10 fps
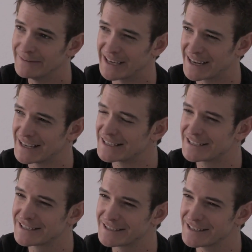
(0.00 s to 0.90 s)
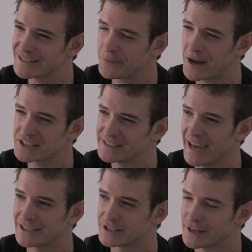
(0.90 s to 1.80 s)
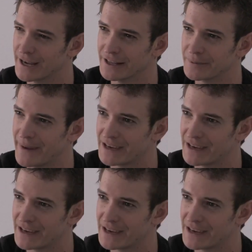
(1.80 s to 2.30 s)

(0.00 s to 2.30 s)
Because just watching that trailer